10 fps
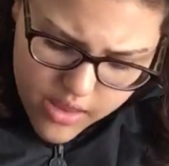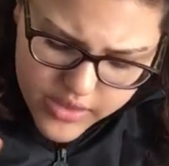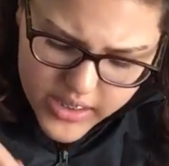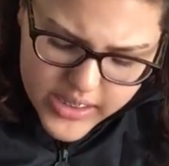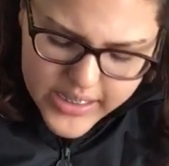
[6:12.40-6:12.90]

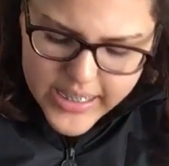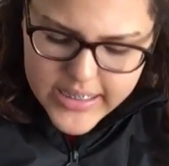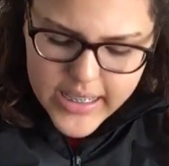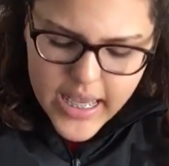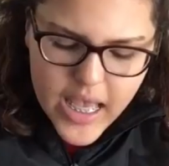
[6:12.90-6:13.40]
Then the
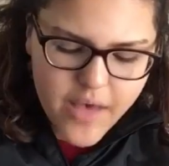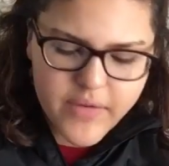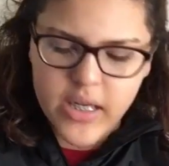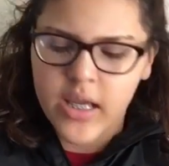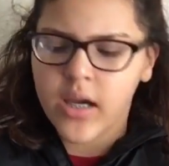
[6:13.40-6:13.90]
next thing I have
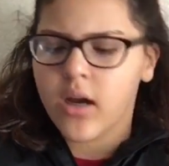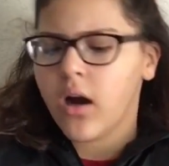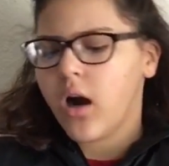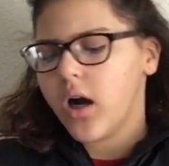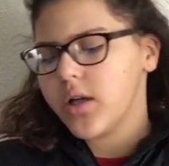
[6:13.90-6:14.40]
in
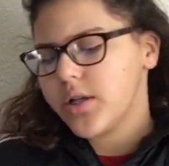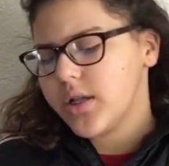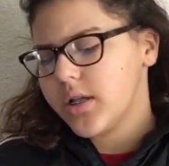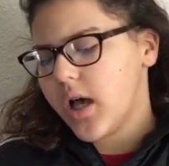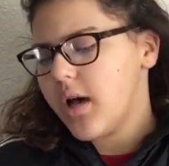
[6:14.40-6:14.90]
here are
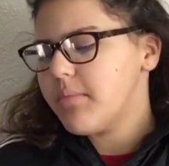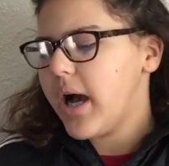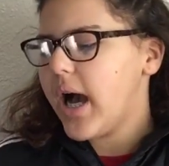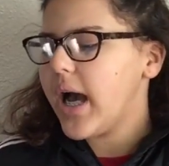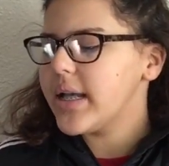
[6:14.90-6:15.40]
some
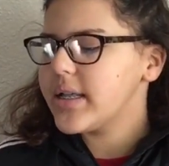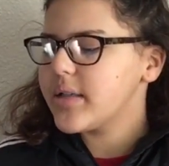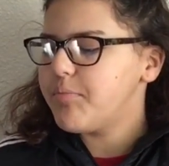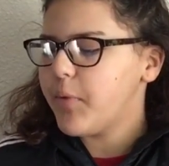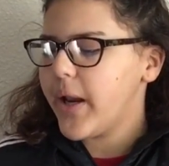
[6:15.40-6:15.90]

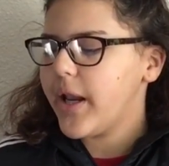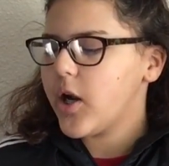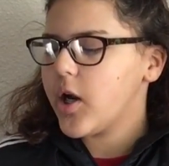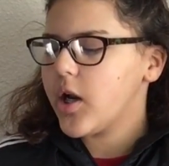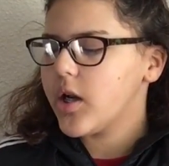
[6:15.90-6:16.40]

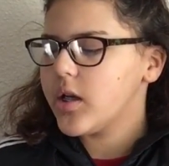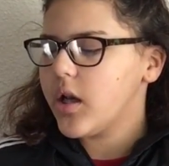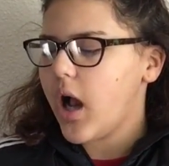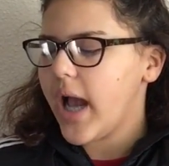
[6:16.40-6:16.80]
icebreaker,